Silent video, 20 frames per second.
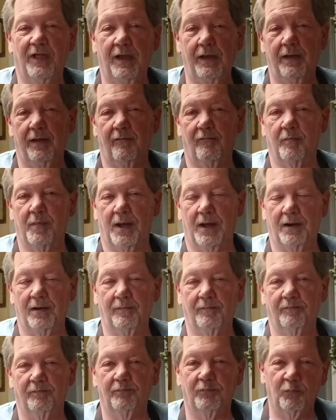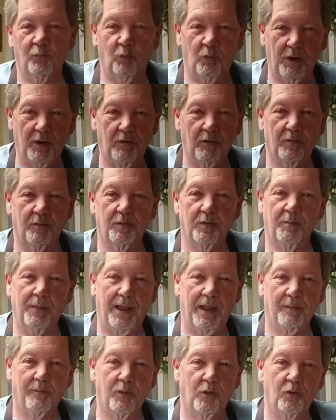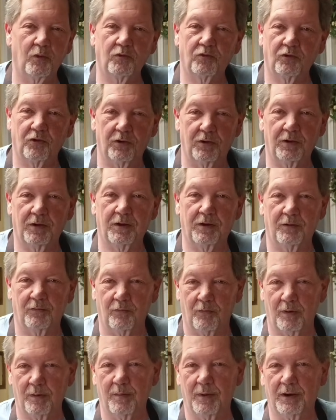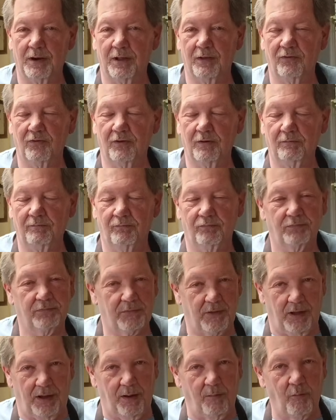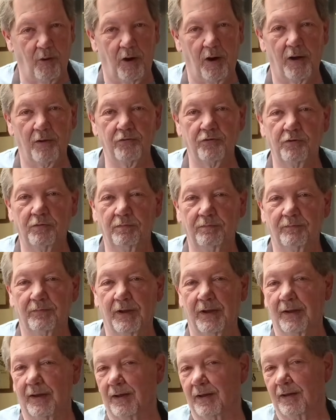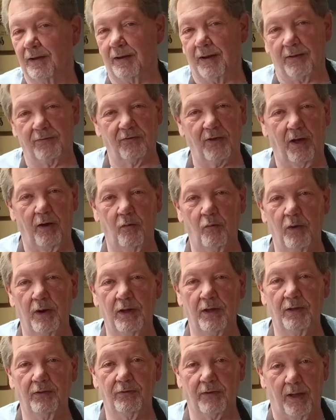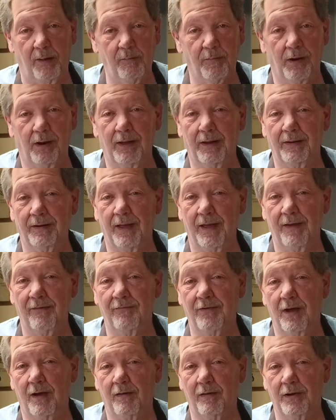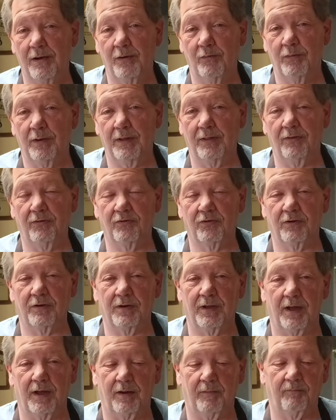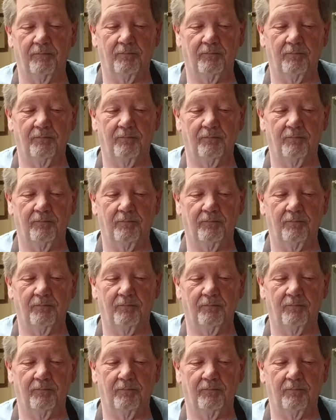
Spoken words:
Hey everybody, welcome to Back Porch Cooking and Reminiscing. I'm Roger, and as always, I'm glad to have y'all here with us today.